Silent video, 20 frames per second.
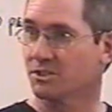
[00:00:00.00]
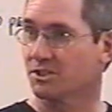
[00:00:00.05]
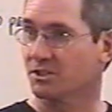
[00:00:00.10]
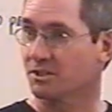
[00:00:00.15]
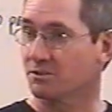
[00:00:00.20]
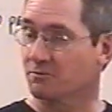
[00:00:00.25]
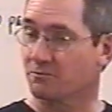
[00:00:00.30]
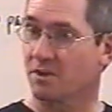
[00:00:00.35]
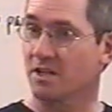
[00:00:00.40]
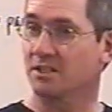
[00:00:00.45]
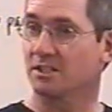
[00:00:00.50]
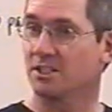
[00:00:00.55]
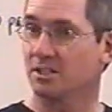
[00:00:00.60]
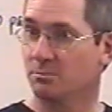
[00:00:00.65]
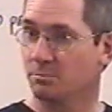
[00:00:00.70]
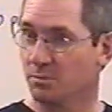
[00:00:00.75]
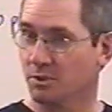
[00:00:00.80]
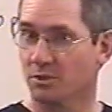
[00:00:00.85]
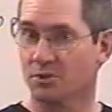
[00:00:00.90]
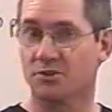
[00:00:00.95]
In fact, he
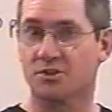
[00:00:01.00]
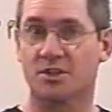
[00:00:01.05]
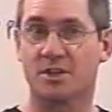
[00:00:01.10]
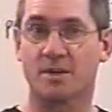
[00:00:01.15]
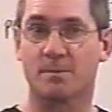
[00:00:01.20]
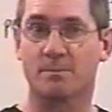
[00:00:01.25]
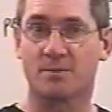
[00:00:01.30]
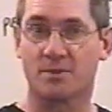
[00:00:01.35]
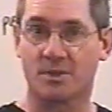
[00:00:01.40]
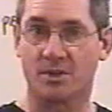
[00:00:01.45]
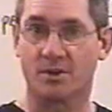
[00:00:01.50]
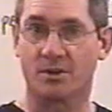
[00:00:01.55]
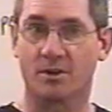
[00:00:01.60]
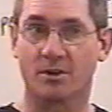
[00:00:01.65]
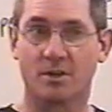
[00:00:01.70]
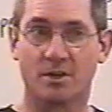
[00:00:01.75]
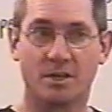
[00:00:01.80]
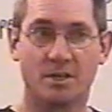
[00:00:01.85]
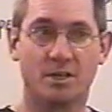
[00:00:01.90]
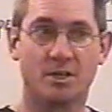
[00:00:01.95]
built them their
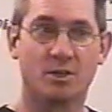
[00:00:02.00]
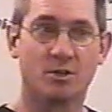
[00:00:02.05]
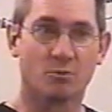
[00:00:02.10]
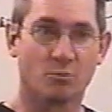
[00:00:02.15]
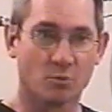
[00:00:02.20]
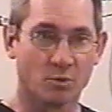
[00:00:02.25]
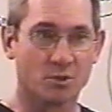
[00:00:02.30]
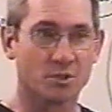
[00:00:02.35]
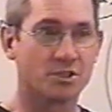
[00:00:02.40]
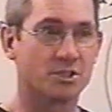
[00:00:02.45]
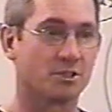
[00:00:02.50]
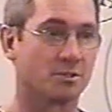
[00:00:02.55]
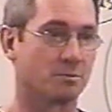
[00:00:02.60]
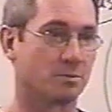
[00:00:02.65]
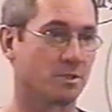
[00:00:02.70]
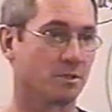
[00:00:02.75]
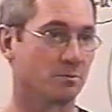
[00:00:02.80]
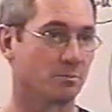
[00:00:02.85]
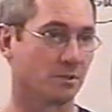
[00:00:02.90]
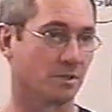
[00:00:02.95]
worship
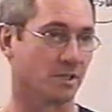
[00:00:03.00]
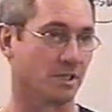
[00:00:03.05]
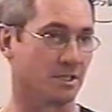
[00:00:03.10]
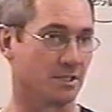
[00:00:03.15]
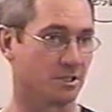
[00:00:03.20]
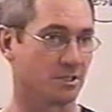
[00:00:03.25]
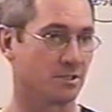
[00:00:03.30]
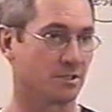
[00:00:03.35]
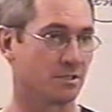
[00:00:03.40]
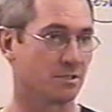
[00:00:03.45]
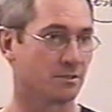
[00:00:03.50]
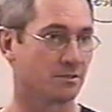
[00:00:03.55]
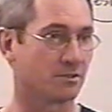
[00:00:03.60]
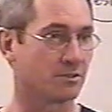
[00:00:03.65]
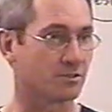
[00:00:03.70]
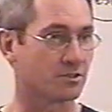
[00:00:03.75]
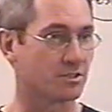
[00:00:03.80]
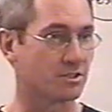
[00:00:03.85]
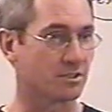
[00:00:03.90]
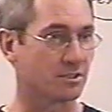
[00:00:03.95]
place, their
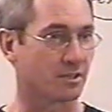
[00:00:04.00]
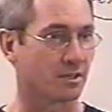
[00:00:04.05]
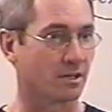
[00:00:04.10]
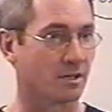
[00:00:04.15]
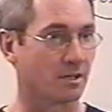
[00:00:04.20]
synagogue.